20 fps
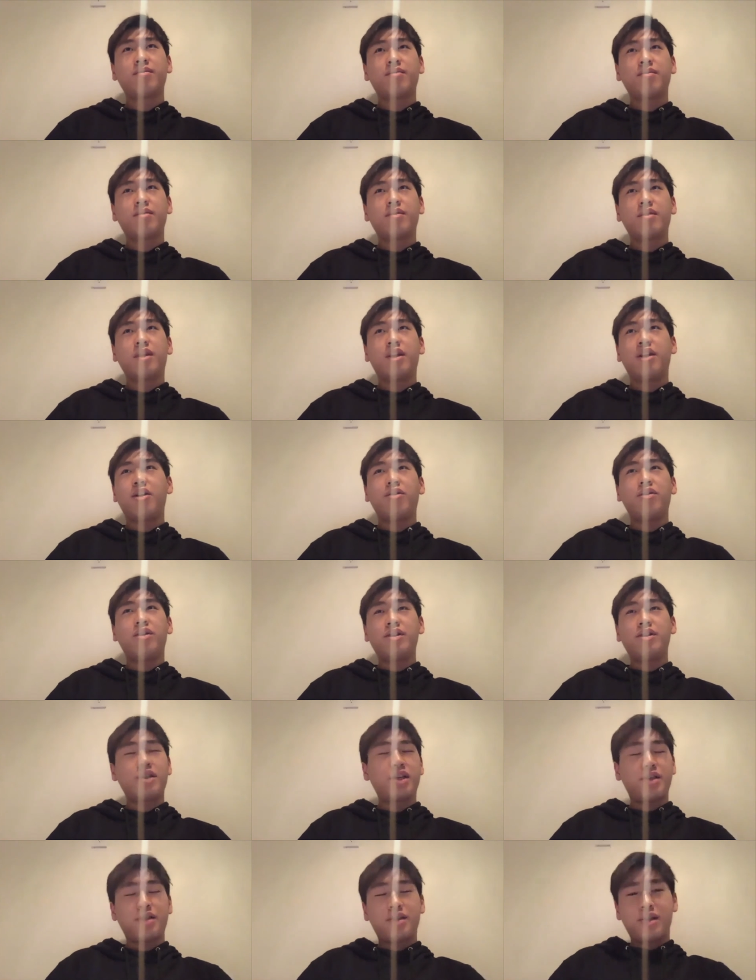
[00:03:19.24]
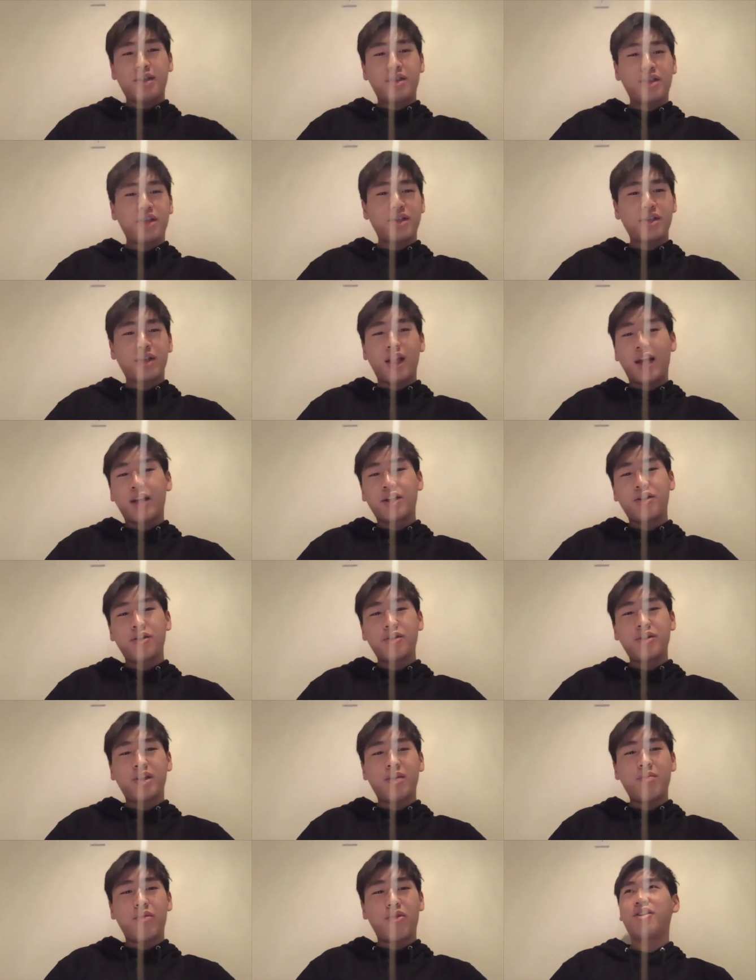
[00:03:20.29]
you know, it's just it's just lectures
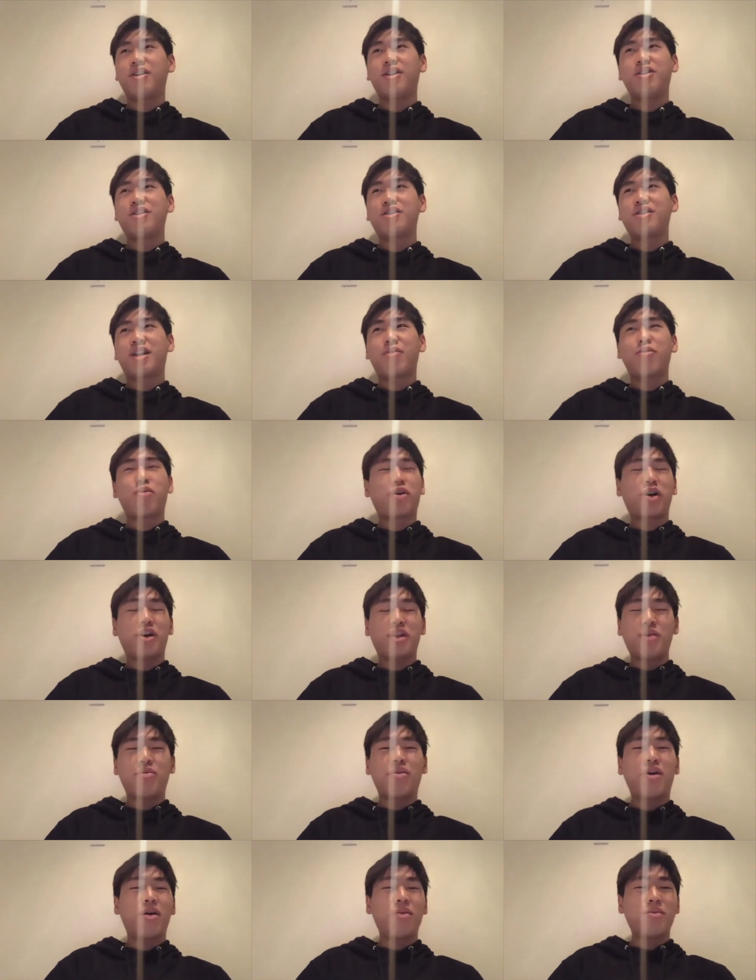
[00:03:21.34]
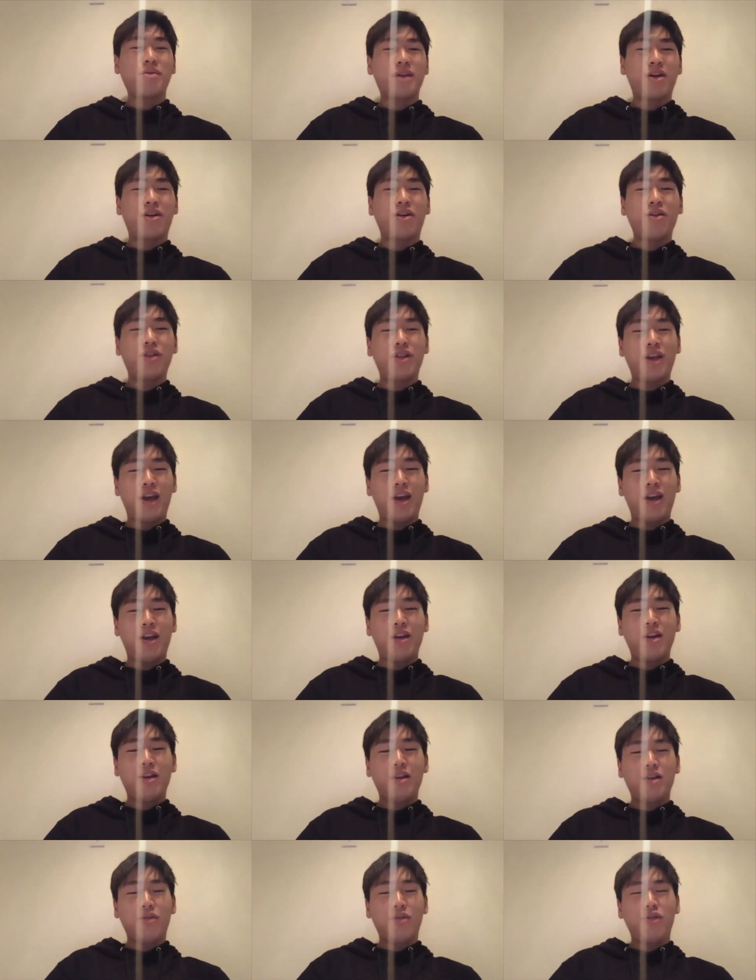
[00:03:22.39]
in the morning, just like work on the problem set all day,
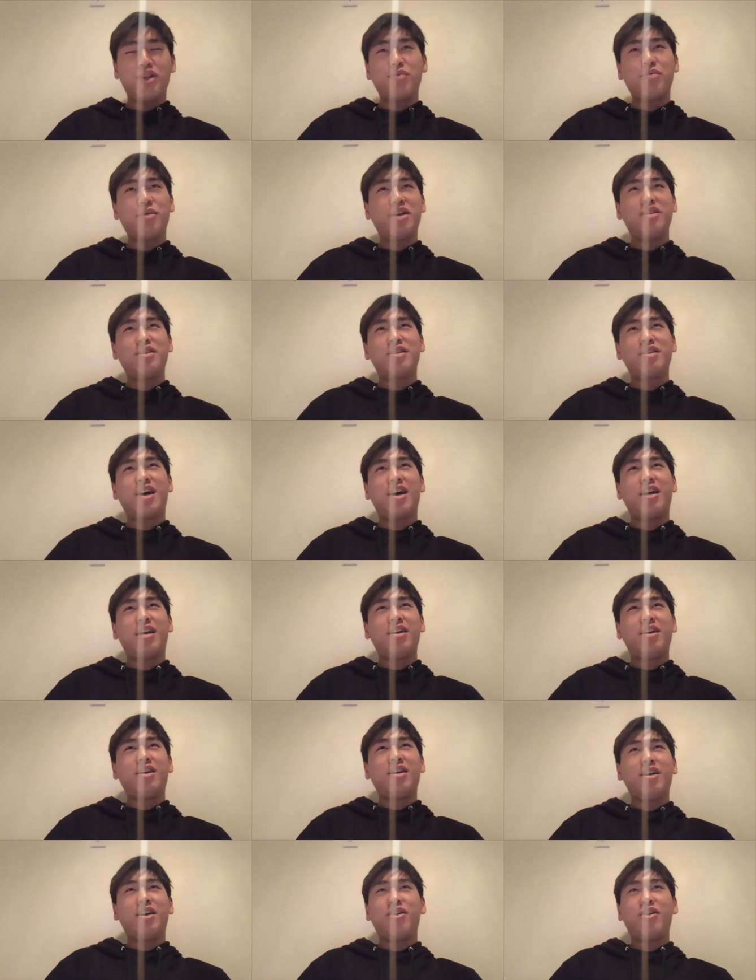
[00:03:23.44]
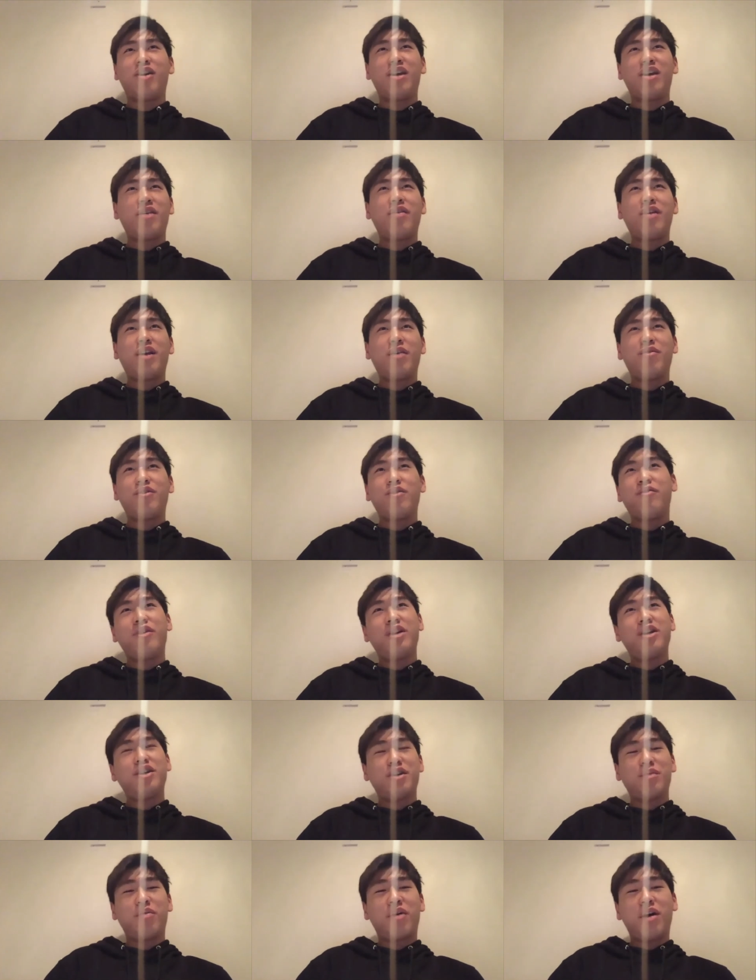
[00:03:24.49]
which means that you know, even if you
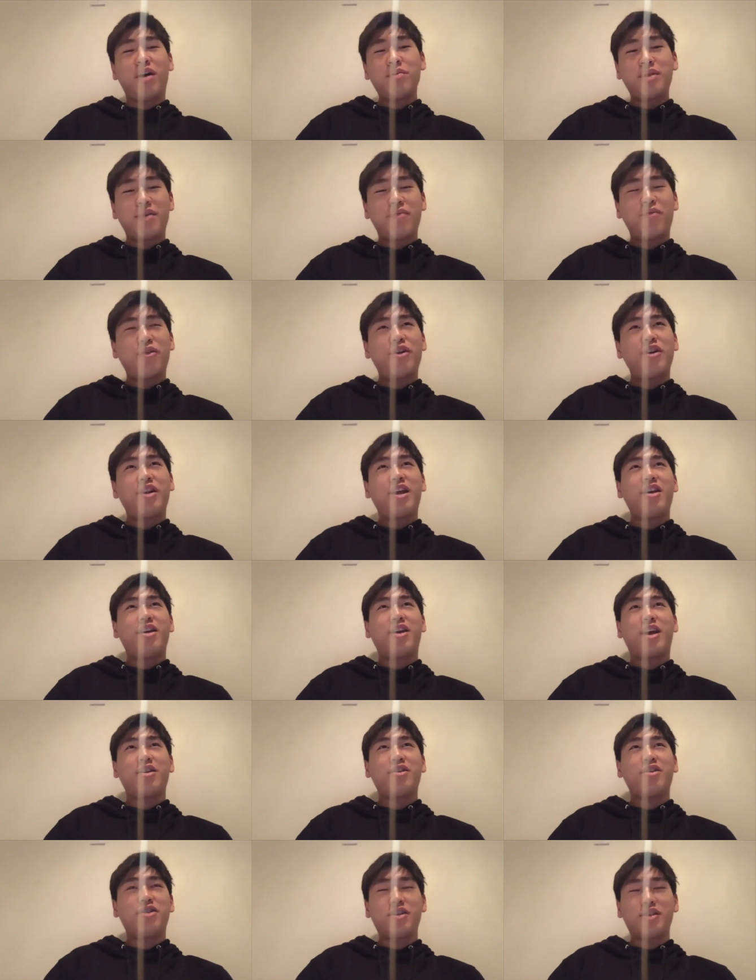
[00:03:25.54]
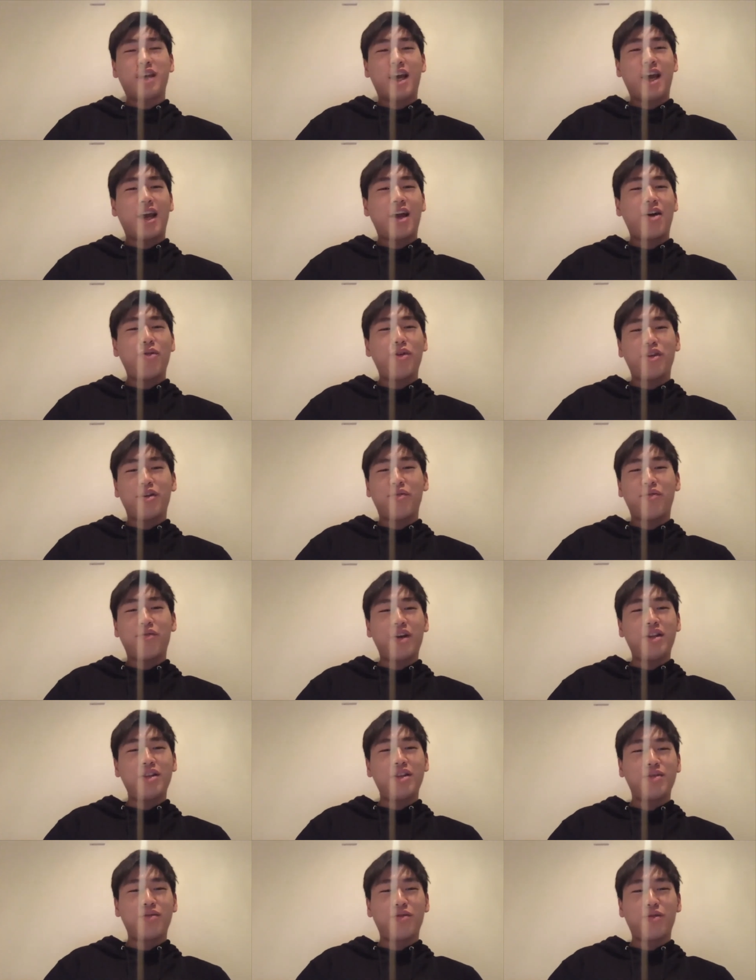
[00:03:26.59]
finish the problem set for the day, you get to just hang out with your
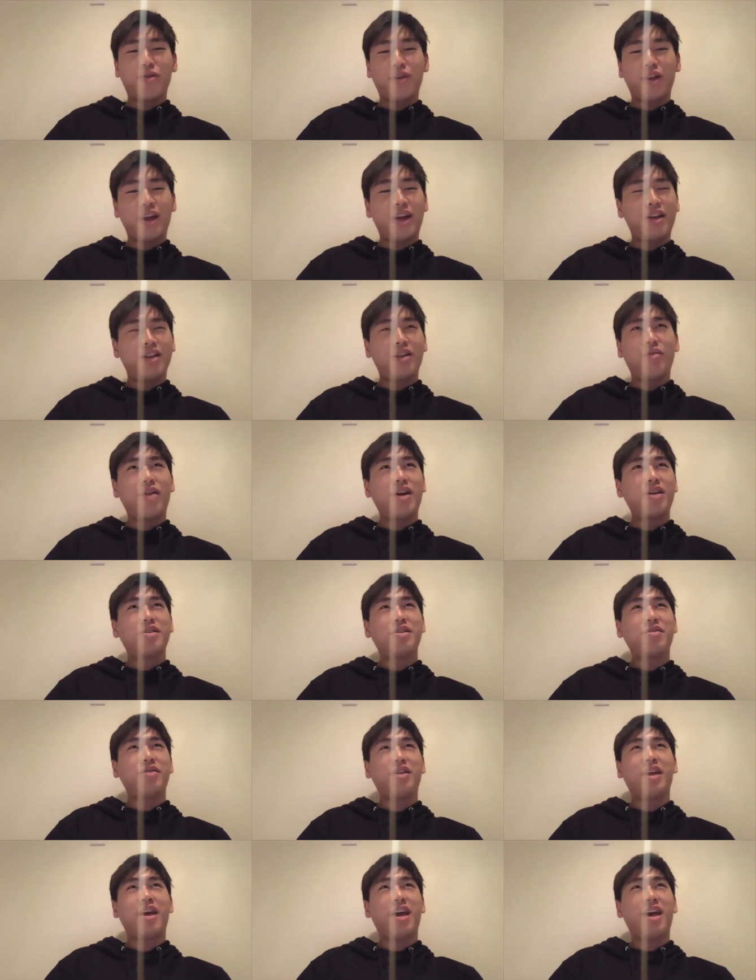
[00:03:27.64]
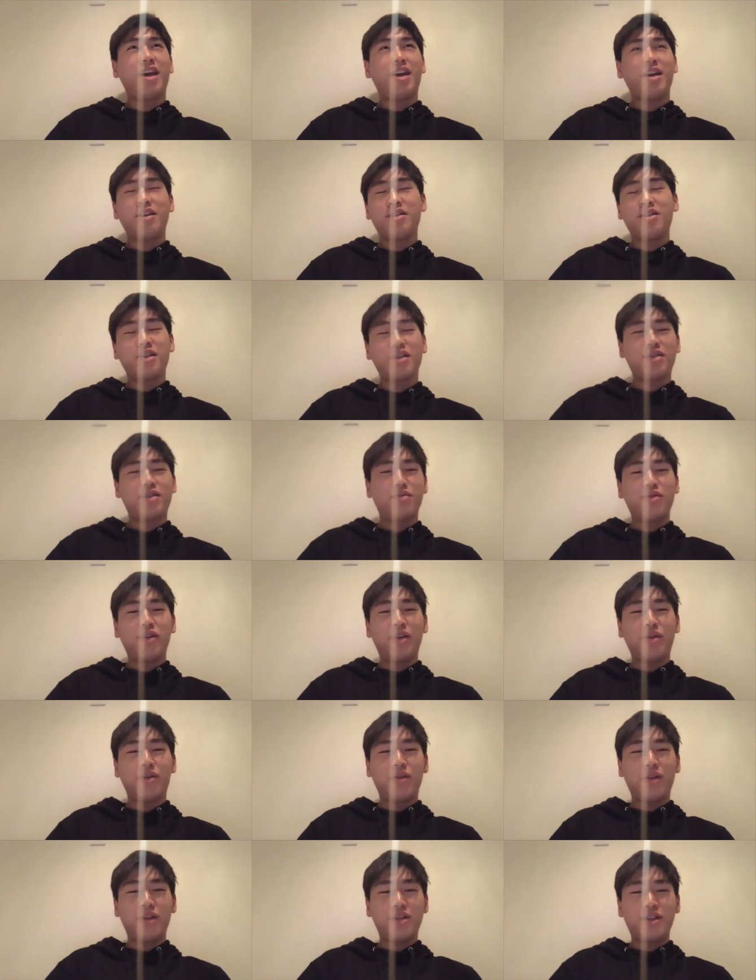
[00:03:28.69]
friends for like the rest of the day, and it's just really
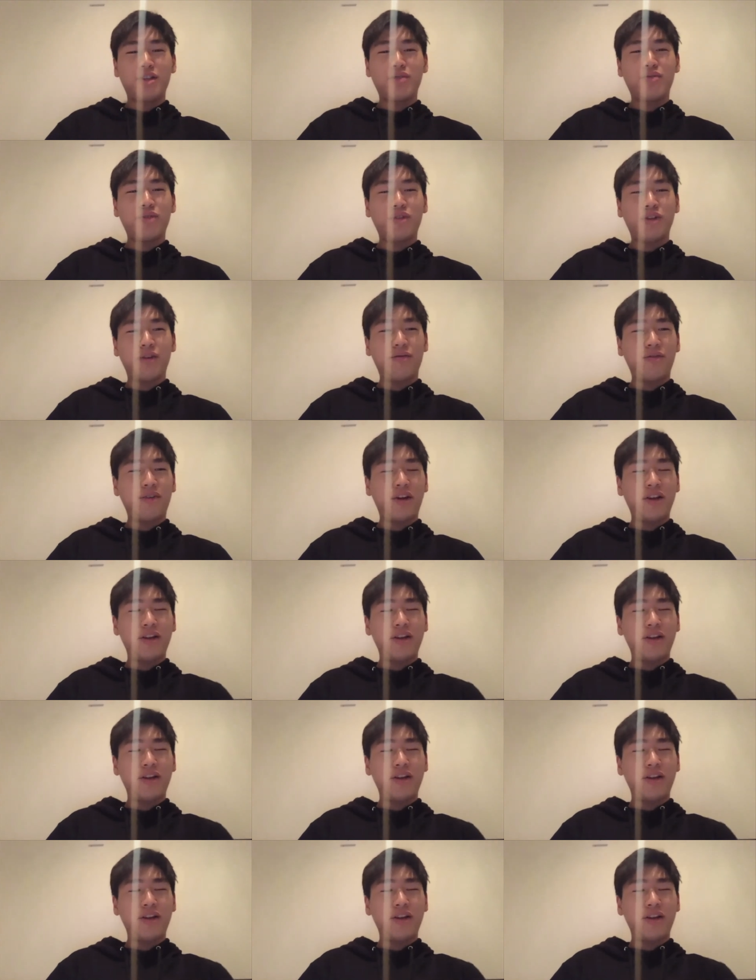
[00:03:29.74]
it's just really fun.